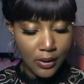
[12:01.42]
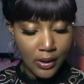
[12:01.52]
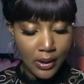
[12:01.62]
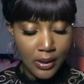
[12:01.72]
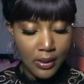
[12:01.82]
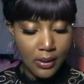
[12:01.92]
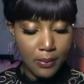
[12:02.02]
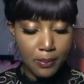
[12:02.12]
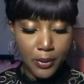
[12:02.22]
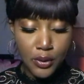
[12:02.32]
in a
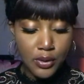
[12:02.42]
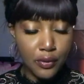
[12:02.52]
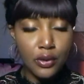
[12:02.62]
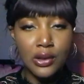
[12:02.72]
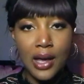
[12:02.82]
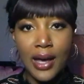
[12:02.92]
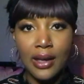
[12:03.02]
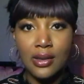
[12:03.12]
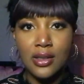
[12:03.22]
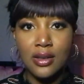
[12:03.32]
beautiful light.
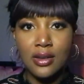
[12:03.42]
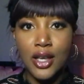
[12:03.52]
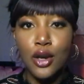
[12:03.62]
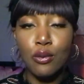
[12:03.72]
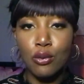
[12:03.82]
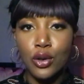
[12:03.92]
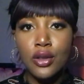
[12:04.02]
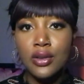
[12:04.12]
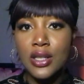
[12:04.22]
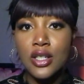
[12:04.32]
They are
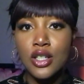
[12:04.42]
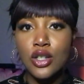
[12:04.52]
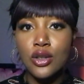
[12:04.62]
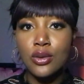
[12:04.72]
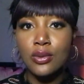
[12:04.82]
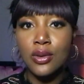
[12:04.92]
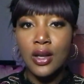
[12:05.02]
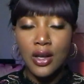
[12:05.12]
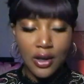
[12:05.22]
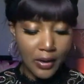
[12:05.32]
royalty to you,
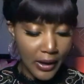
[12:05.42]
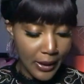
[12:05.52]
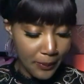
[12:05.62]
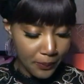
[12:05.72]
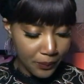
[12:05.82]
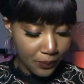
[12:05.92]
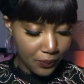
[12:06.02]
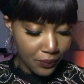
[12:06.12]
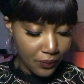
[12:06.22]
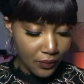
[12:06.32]
okay?
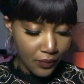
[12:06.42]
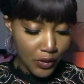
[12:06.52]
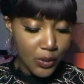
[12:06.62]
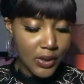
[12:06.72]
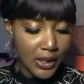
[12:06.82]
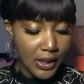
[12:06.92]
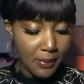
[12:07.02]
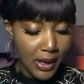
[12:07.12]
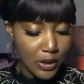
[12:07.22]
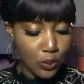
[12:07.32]
You see them
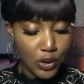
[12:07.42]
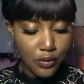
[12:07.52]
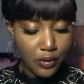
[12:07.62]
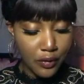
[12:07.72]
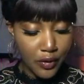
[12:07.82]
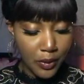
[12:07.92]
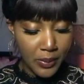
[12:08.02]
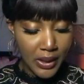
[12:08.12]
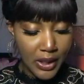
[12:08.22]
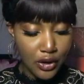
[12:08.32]
as wish
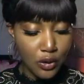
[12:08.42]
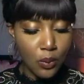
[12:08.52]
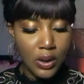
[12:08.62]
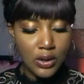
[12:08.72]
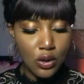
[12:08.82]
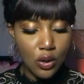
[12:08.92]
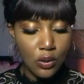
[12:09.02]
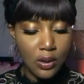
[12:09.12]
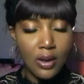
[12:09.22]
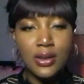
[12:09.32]
fulfillment, and you want to
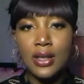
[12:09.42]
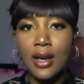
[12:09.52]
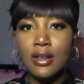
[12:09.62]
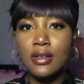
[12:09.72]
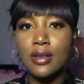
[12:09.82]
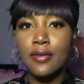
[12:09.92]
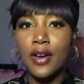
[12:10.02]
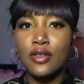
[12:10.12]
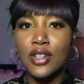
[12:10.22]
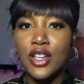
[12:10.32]
hold on tight to the
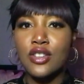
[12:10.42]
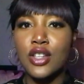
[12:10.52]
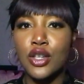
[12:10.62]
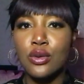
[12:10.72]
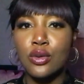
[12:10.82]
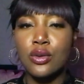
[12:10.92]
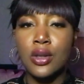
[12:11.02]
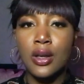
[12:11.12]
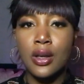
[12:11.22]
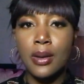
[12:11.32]
foundation that you two
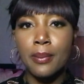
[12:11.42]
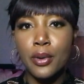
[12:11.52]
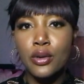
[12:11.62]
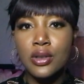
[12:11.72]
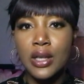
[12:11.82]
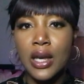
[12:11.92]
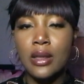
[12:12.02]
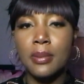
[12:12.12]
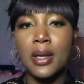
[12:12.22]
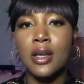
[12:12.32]
can build
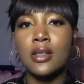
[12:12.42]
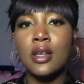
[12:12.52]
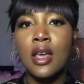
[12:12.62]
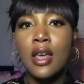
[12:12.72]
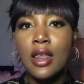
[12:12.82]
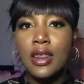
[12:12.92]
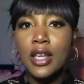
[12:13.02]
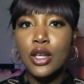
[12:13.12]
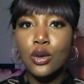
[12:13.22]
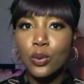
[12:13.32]
together, because
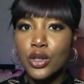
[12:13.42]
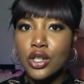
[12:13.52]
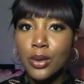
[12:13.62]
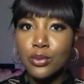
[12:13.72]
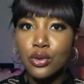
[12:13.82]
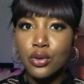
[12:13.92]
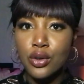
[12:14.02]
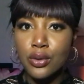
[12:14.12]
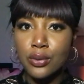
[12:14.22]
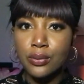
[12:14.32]
they're your wish come
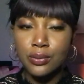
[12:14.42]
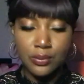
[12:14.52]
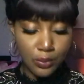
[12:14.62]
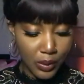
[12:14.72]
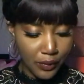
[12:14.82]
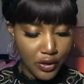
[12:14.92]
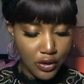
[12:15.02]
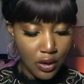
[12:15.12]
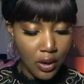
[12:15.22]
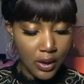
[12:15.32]
true with the
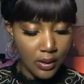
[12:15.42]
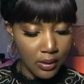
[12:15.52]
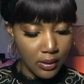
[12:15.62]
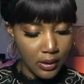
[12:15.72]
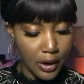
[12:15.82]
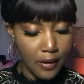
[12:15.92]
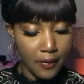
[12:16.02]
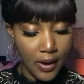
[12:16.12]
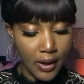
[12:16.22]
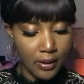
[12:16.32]
star,
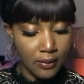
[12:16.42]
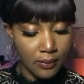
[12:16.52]
clarifying.